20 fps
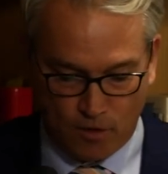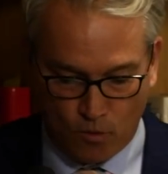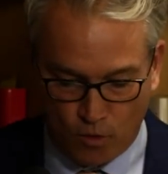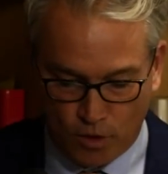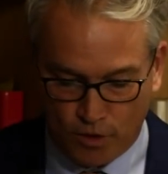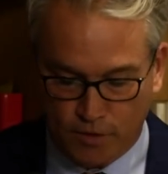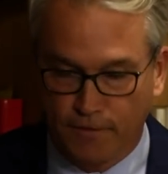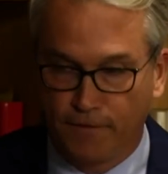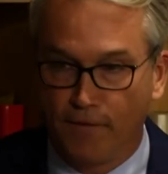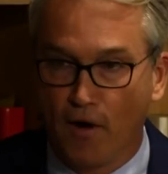
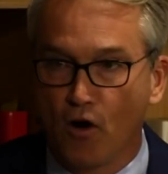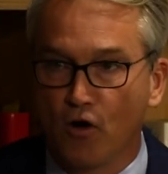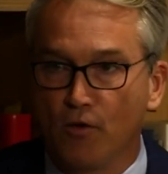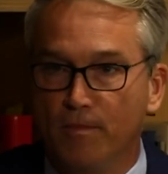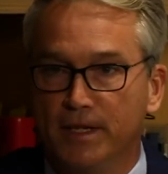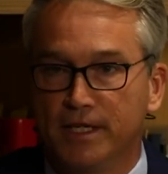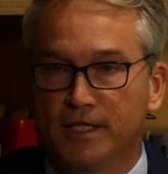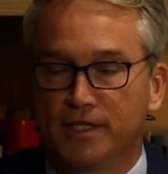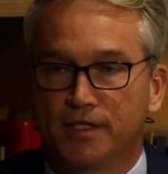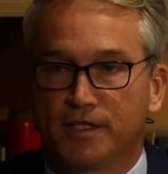was foreign
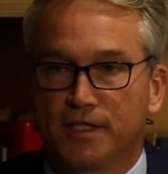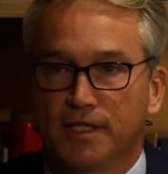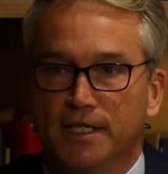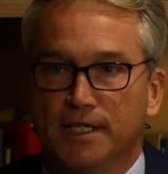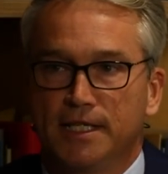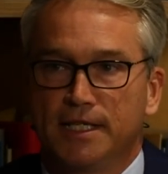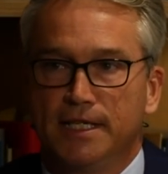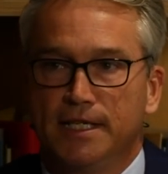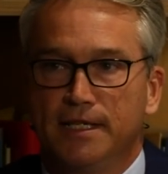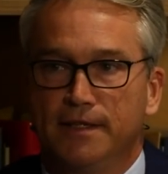minister
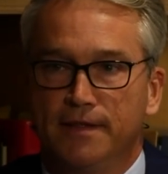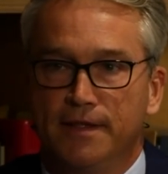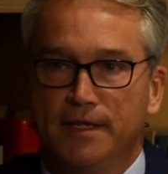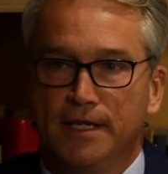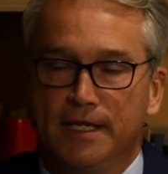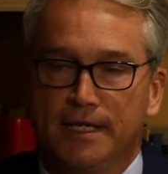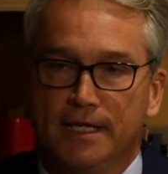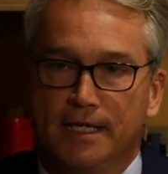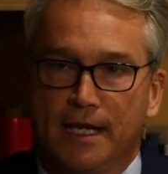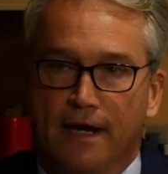in
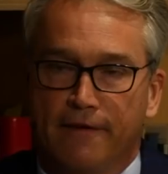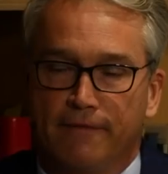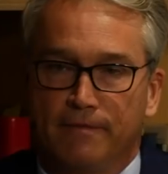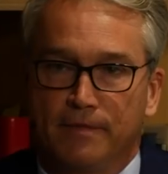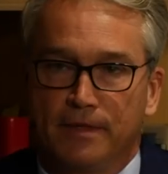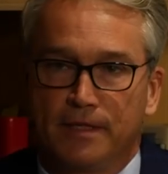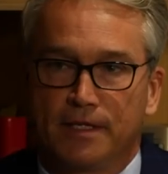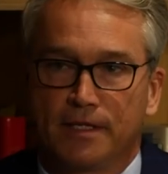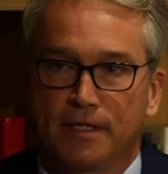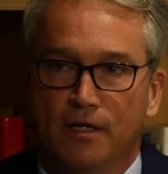the
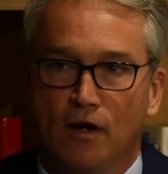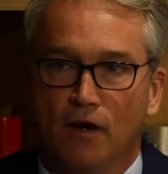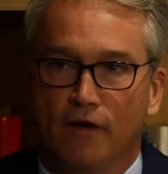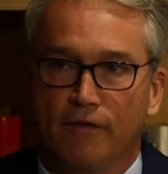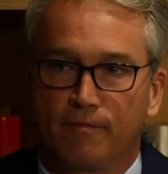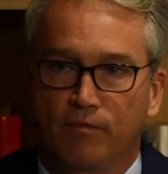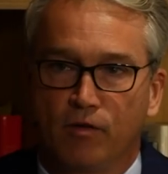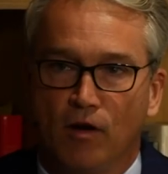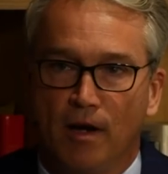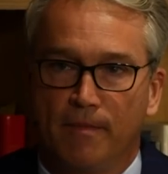government
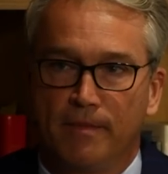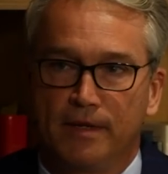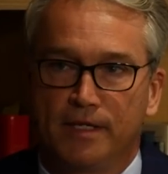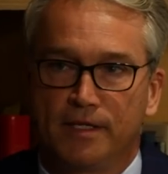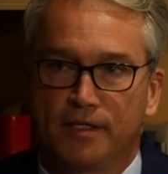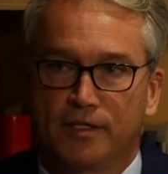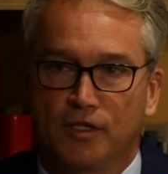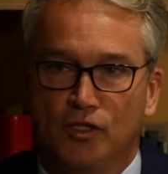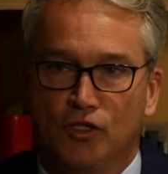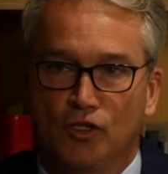of Prime
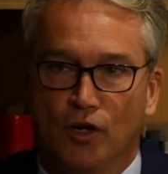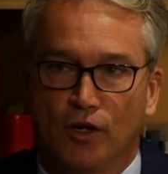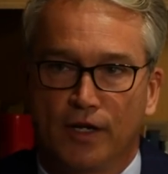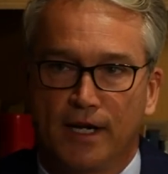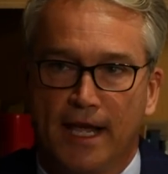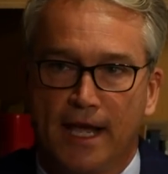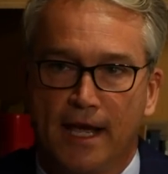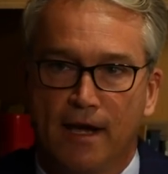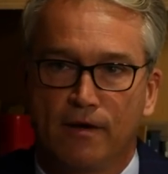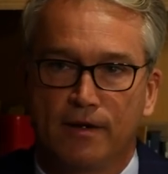Minister John
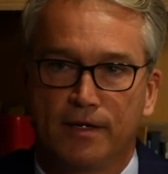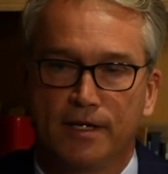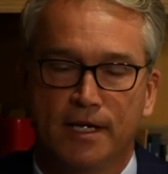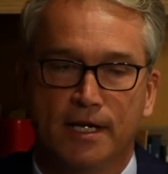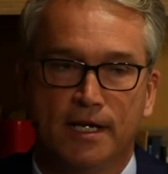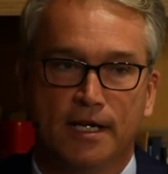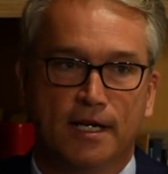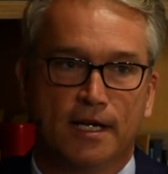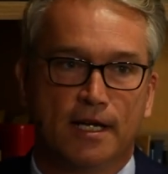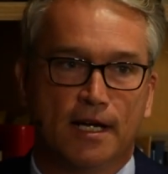Howard.
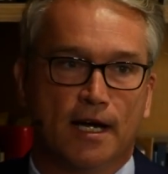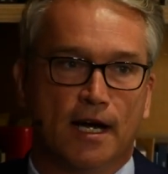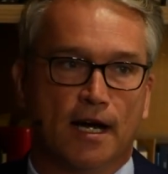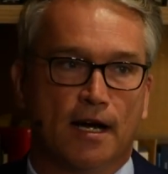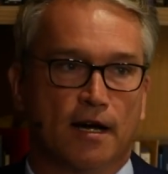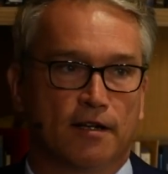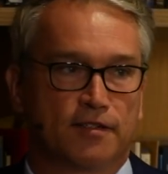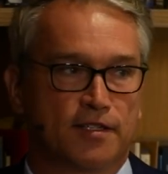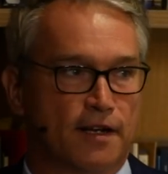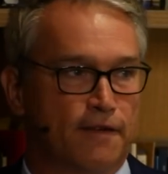
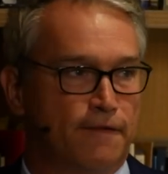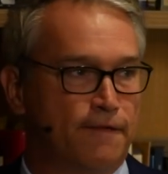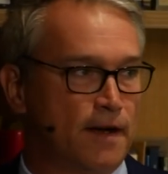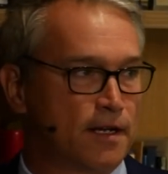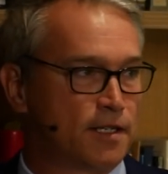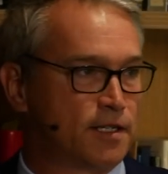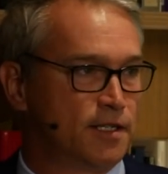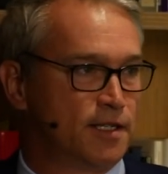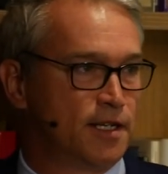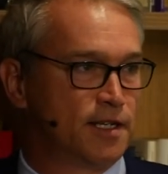I was at a
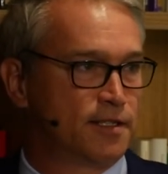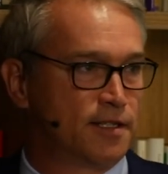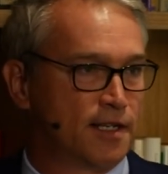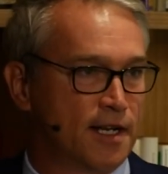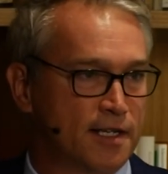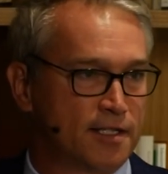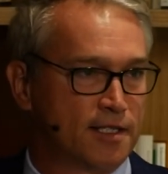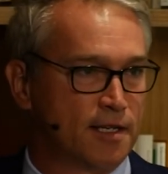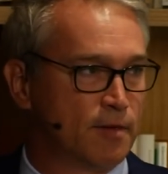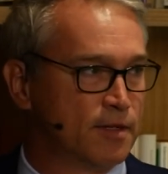function yesterday.
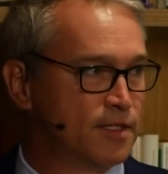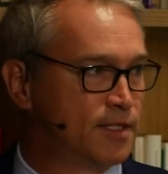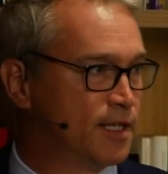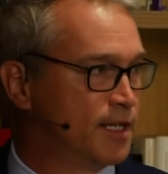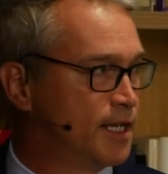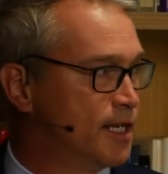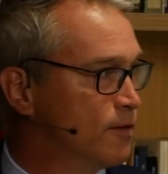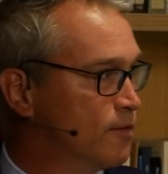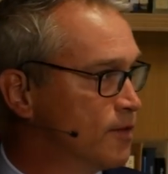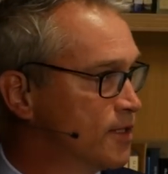Someone said
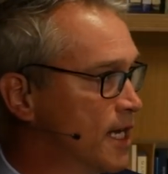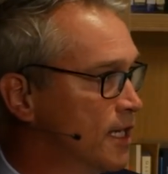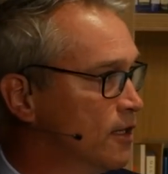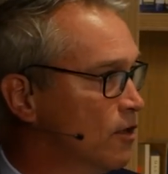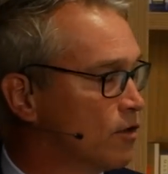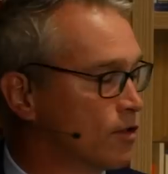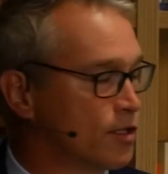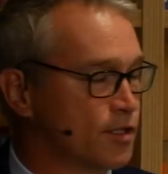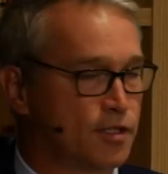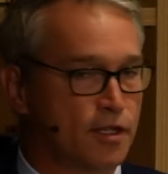he was our
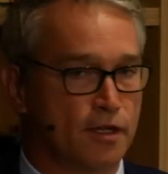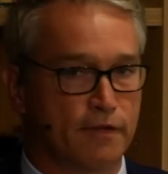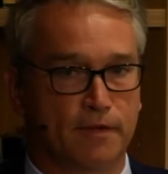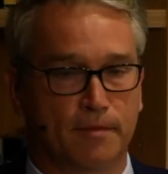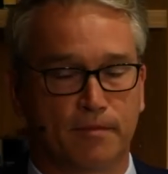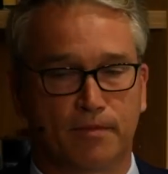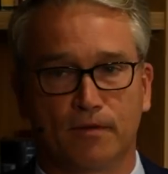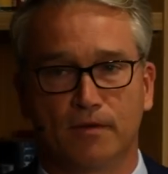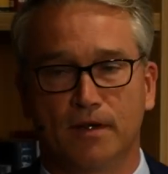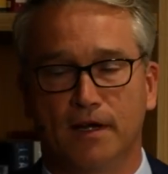longest
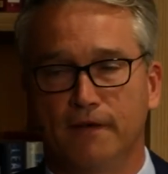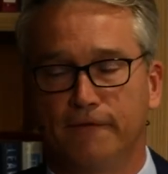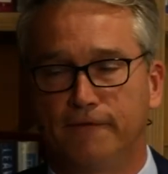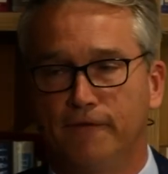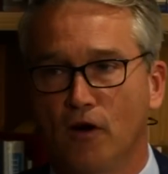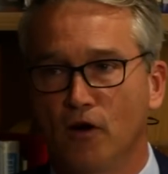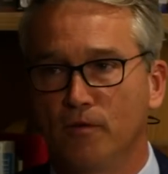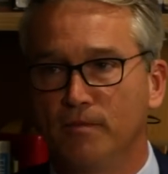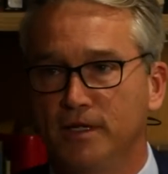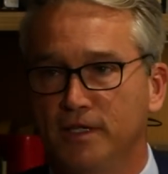serving
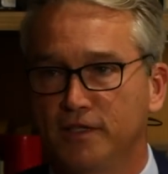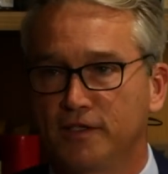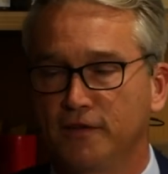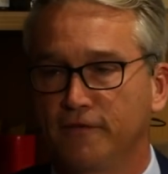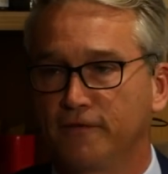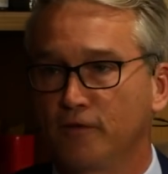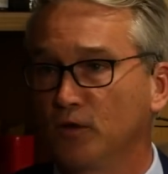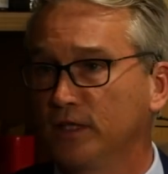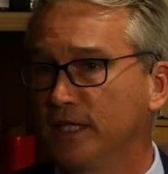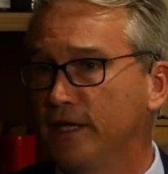foreign minister
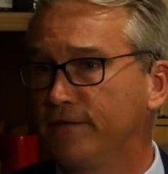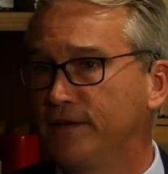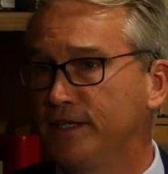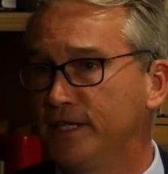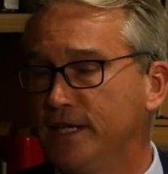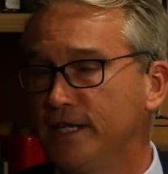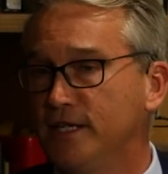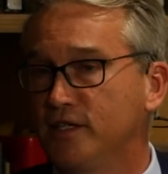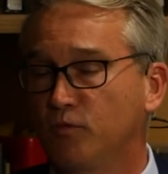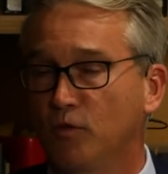for 11
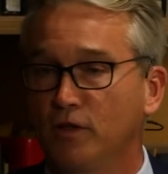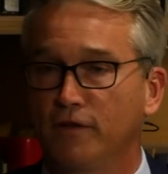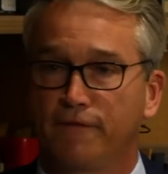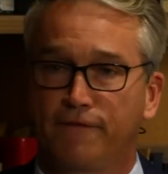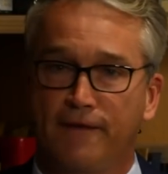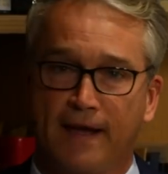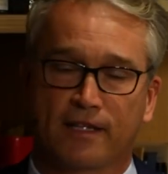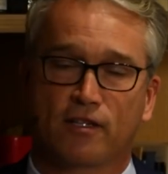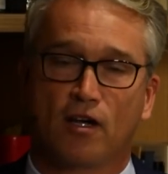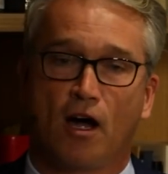years. Well, in
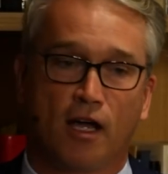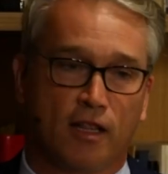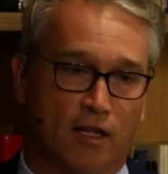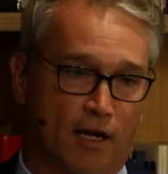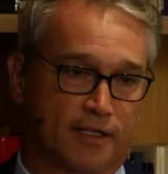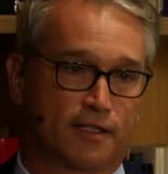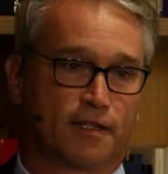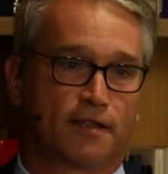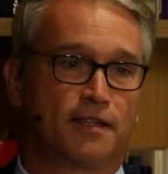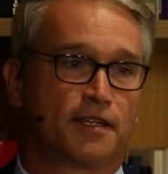fact, I
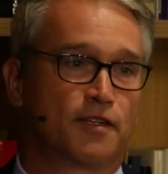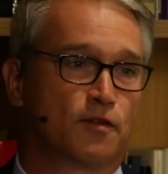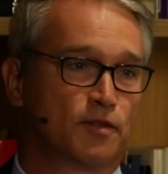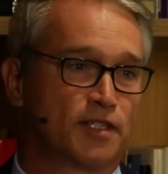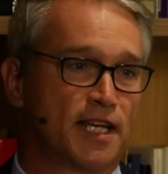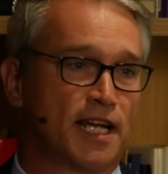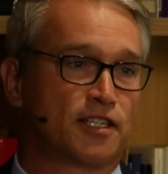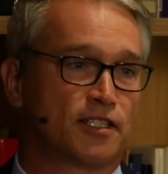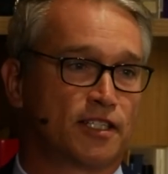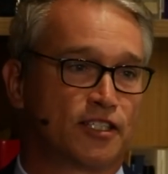like to think it was
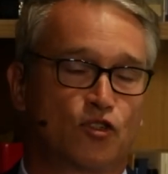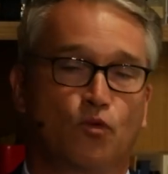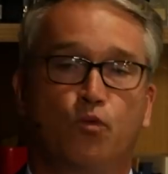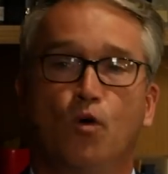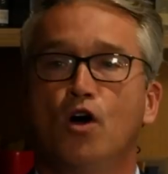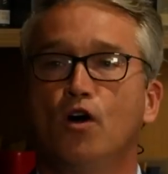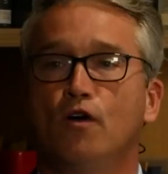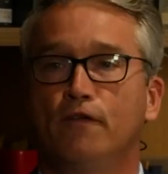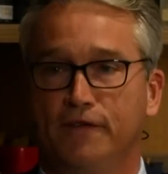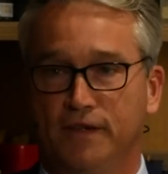actually
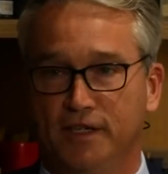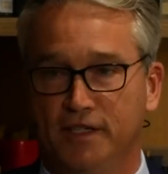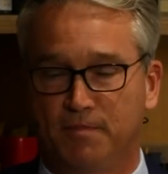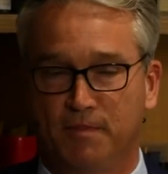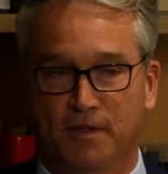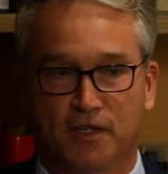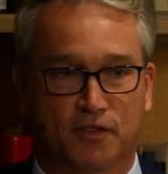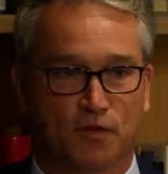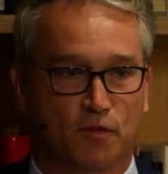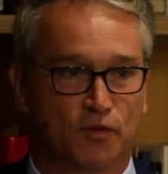12 years
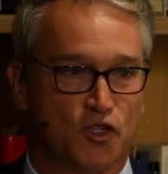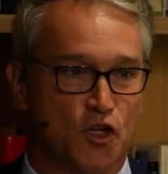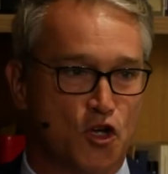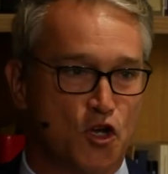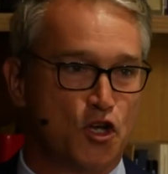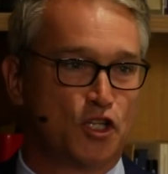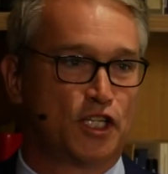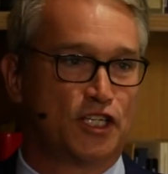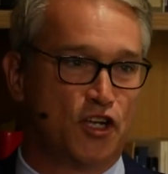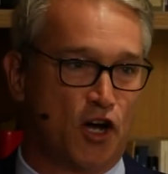because it was
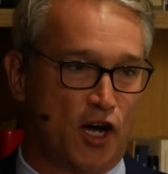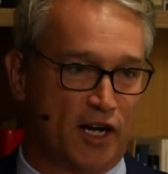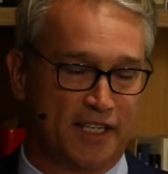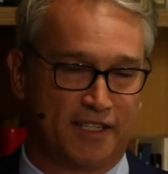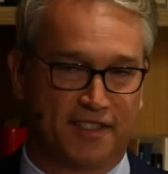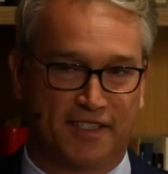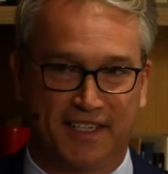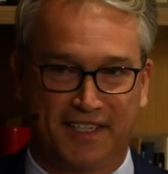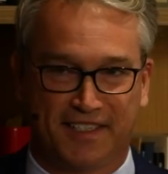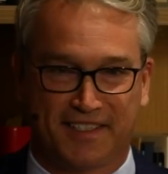early
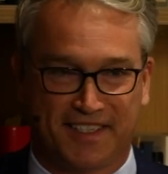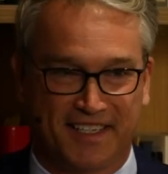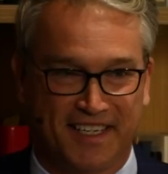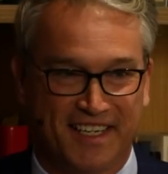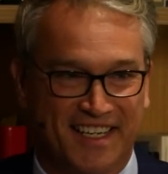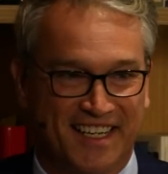96